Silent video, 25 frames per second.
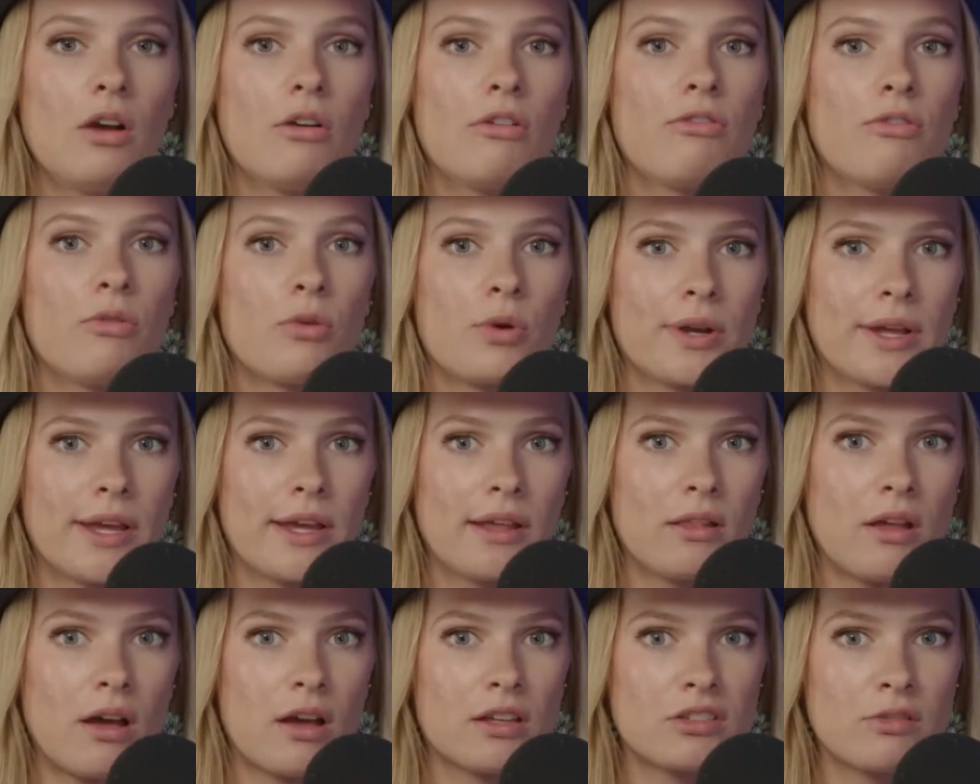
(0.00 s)

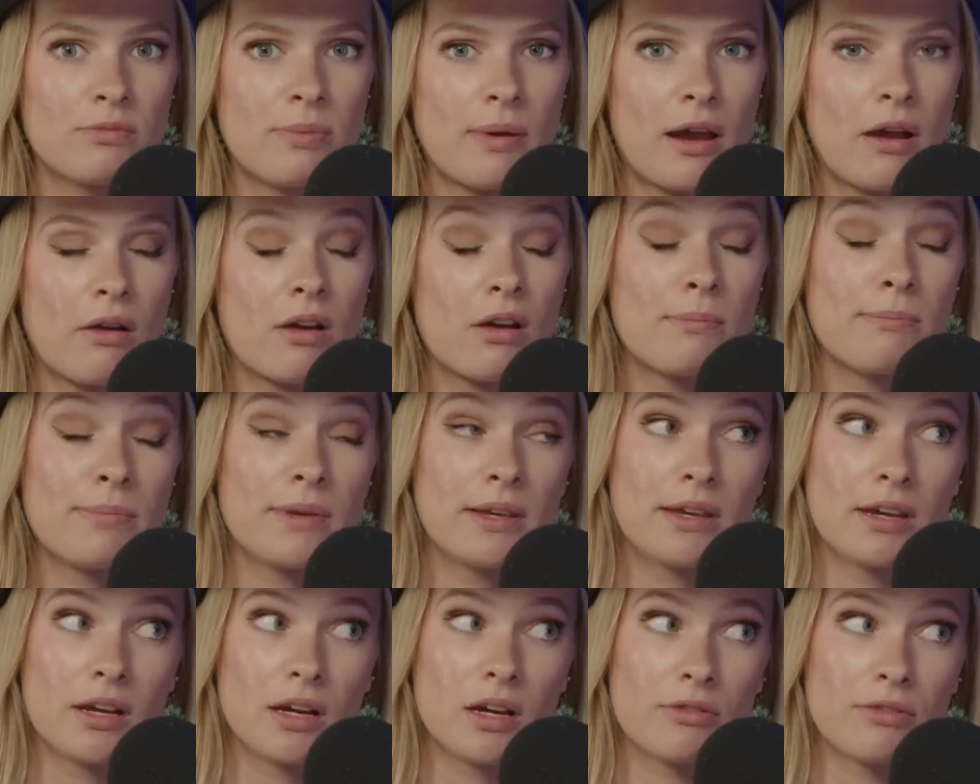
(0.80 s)
48 Laws of Power.
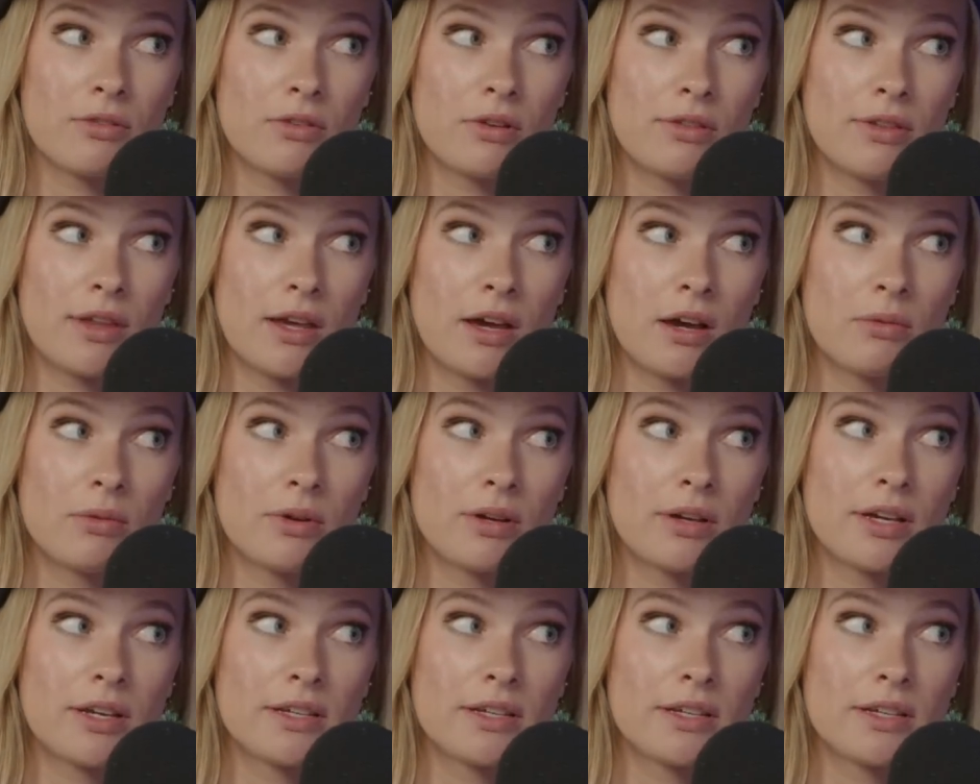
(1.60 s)
Be careful on that one,